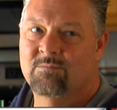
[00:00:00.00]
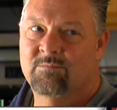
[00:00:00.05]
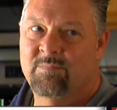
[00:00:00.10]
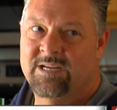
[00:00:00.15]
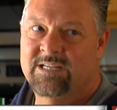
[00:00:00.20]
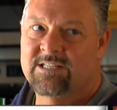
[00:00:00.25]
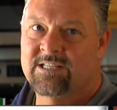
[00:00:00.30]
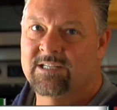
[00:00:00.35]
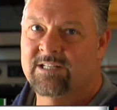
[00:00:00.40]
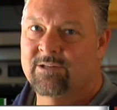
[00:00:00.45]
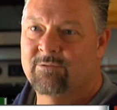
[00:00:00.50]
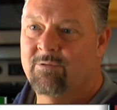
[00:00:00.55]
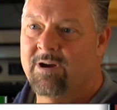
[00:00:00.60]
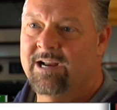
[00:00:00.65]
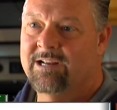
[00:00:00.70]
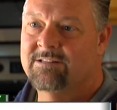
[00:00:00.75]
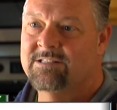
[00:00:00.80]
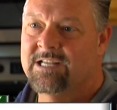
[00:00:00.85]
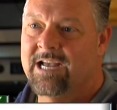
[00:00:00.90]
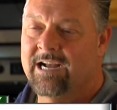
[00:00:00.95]
basically
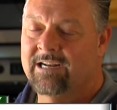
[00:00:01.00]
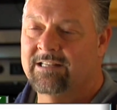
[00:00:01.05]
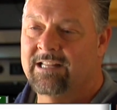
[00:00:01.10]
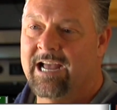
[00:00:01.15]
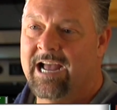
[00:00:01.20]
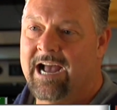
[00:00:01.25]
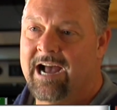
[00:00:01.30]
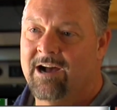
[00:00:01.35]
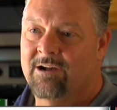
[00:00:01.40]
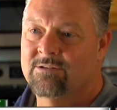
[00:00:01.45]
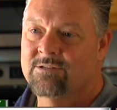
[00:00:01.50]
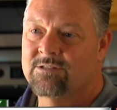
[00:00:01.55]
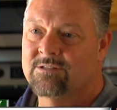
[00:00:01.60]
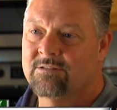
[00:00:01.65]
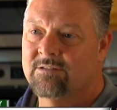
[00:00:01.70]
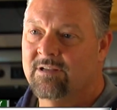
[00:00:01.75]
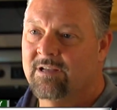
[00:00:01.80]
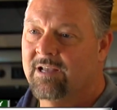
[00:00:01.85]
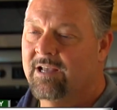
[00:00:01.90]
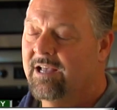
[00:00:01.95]
ransacked the
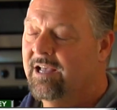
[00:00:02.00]
house.